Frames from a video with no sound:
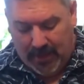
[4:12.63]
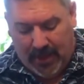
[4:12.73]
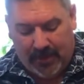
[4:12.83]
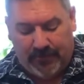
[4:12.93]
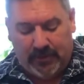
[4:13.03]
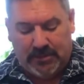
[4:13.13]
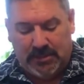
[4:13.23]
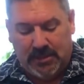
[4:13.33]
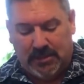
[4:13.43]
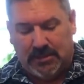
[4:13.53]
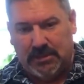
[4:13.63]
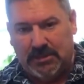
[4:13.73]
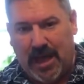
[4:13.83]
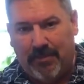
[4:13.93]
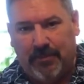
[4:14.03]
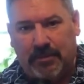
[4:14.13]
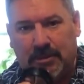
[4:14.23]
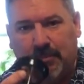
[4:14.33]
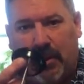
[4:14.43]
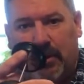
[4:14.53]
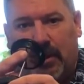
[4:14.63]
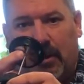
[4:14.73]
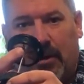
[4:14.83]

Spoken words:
And if you can see the top of this part here,